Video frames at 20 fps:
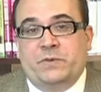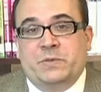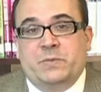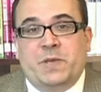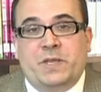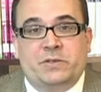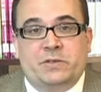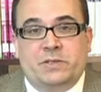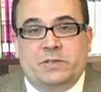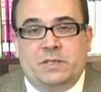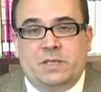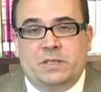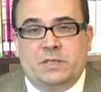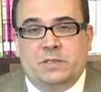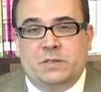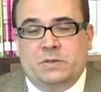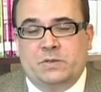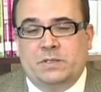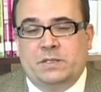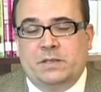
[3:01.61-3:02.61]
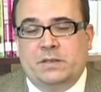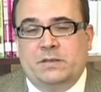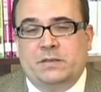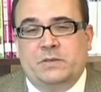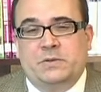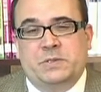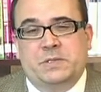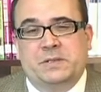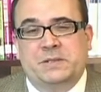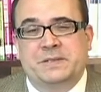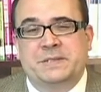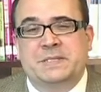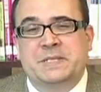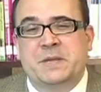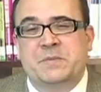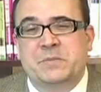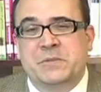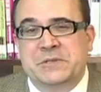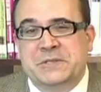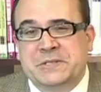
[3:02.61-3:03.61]
special needs. There's a little
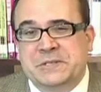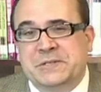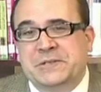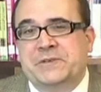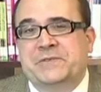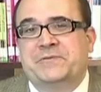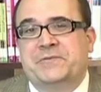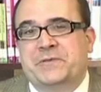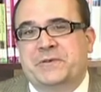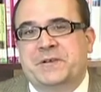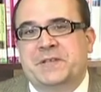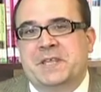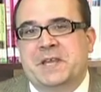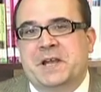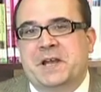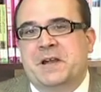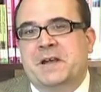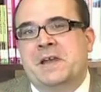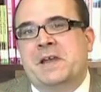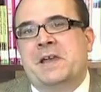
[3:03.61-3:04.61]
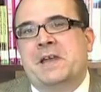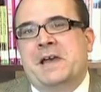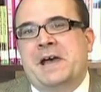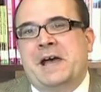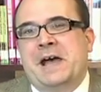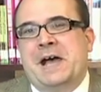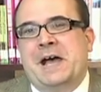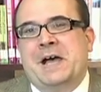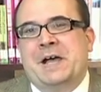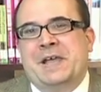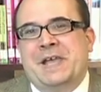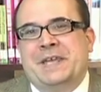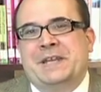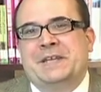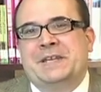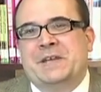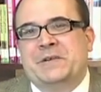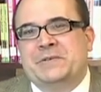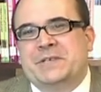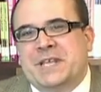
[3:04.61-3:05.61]
symbol to look for there and a
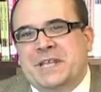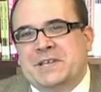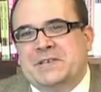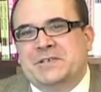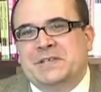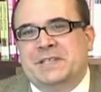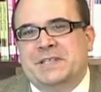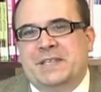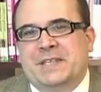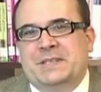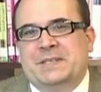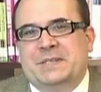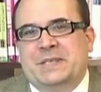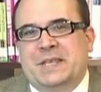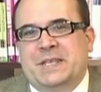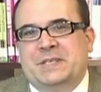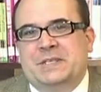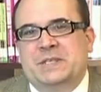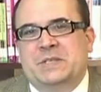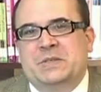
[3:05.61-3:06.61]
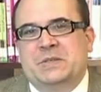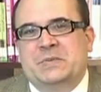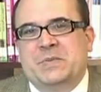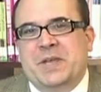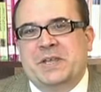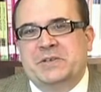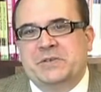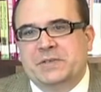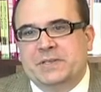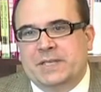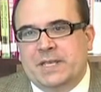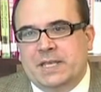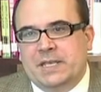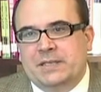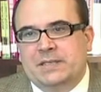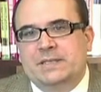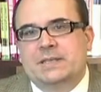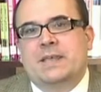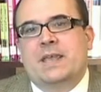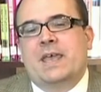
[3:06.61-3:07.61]
notation that says special
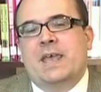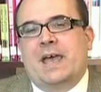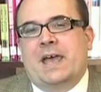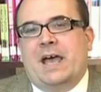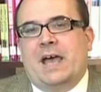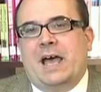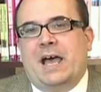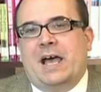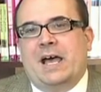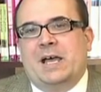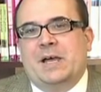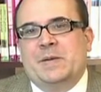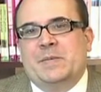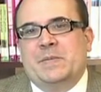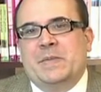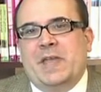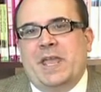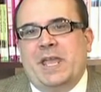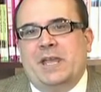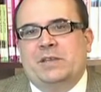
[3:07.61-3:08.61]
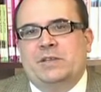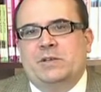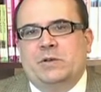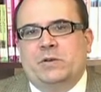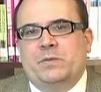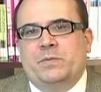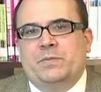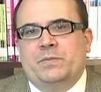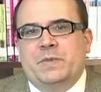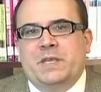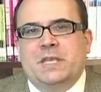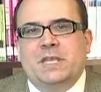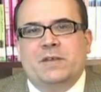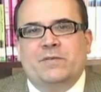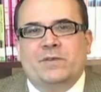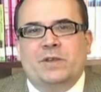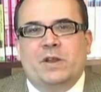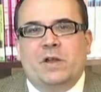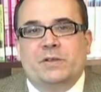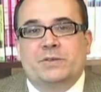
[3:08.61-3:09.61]
needs. And you'll be
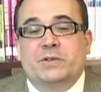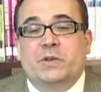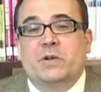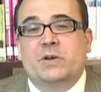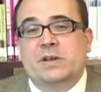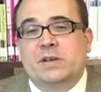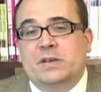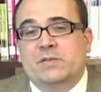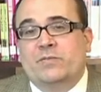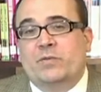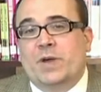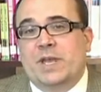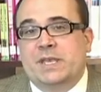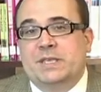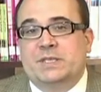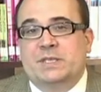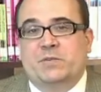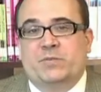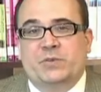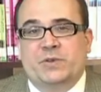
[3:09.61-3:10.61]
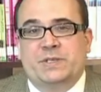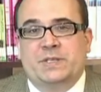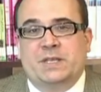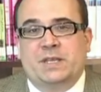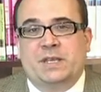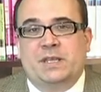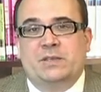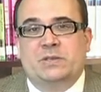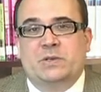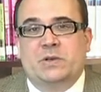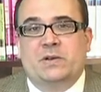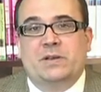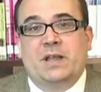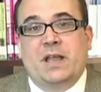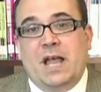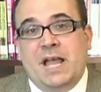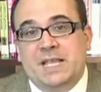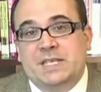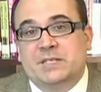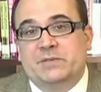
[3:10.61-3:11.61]
given alternative ways of presenting certain
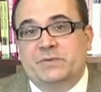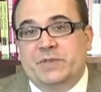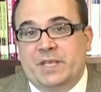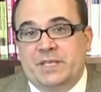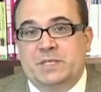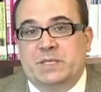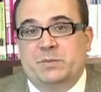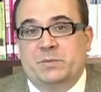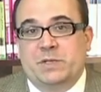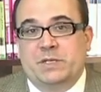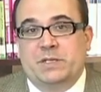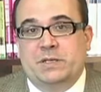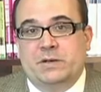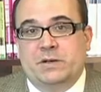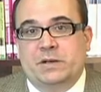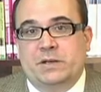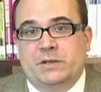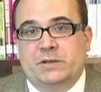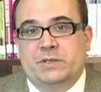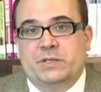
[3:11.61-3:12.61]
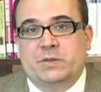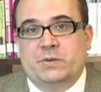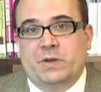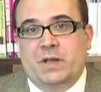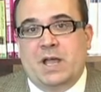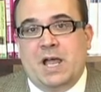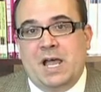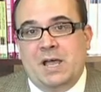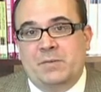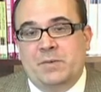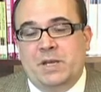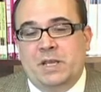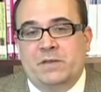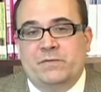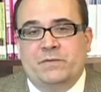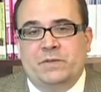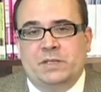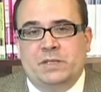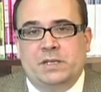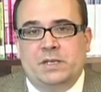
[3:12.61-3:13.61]
kinds of lesson material to accommodate
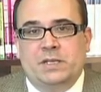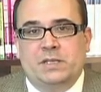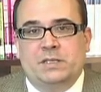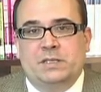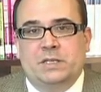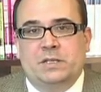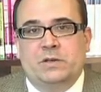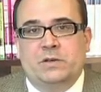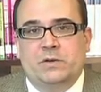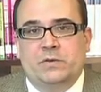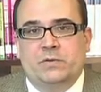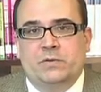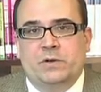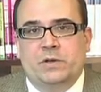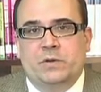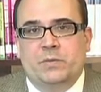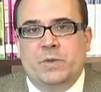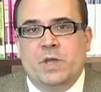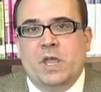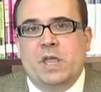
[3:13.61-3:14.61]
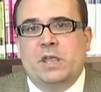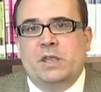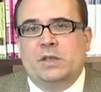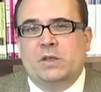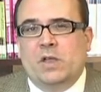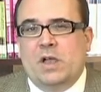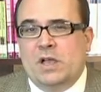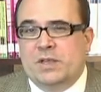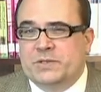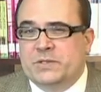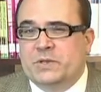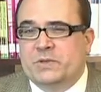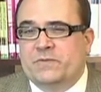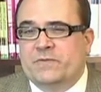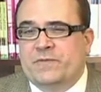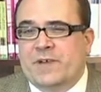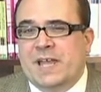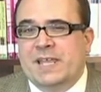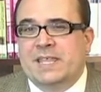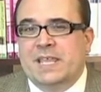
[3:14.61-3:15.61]
for the needs in your group. You'll also
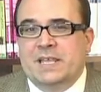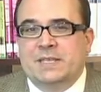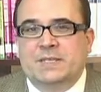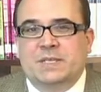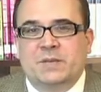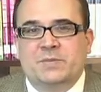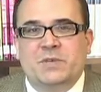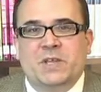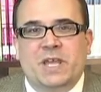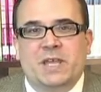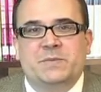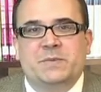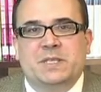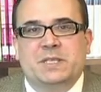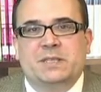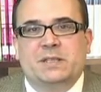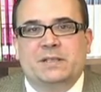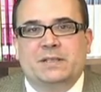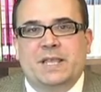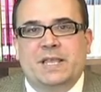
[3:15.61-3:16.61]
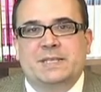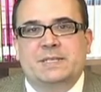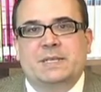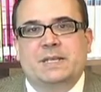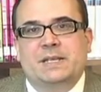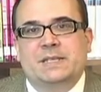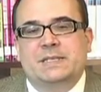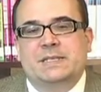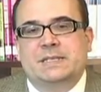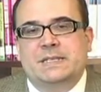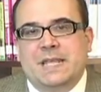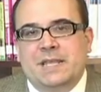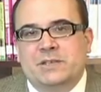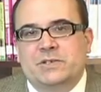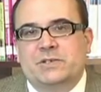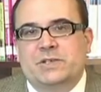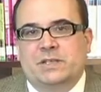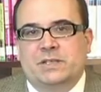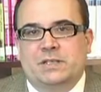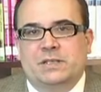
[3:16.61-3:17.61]
find that sometimes in the lesson
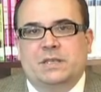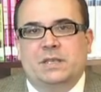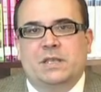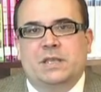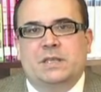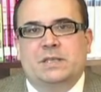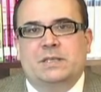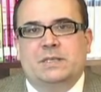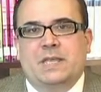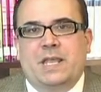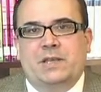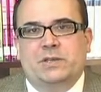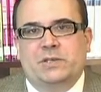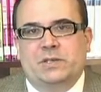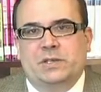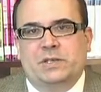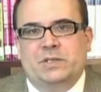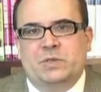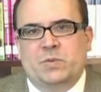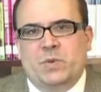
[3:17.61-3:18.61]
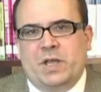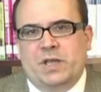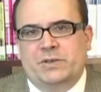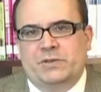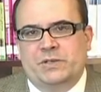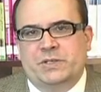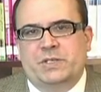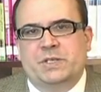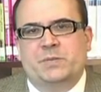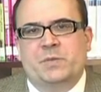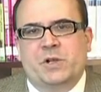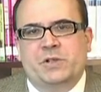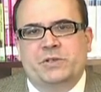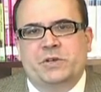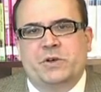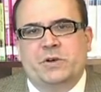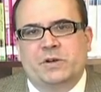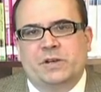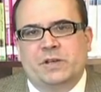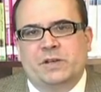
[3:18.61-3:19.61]
extension section as well, just some
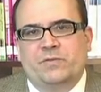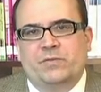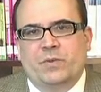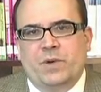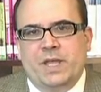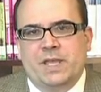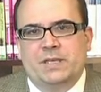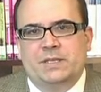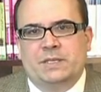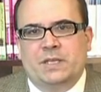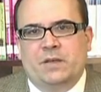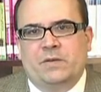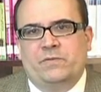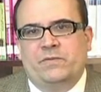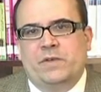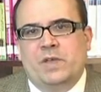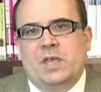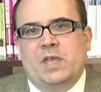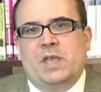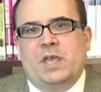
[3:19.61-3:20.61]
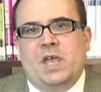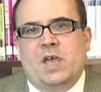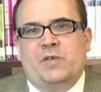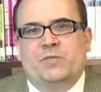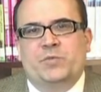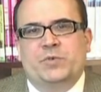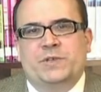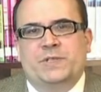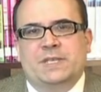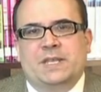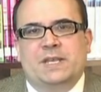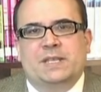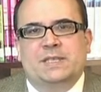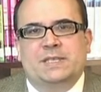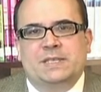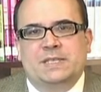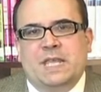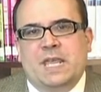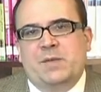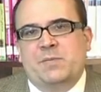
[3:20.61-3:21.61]
alternative ways of presenting
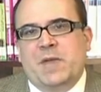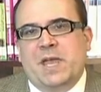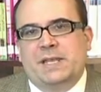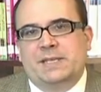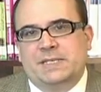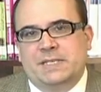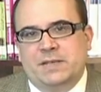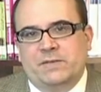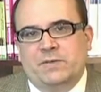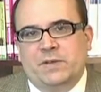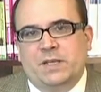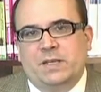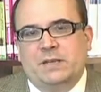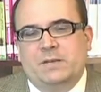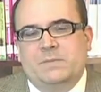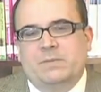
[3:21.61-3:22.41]
the same activity.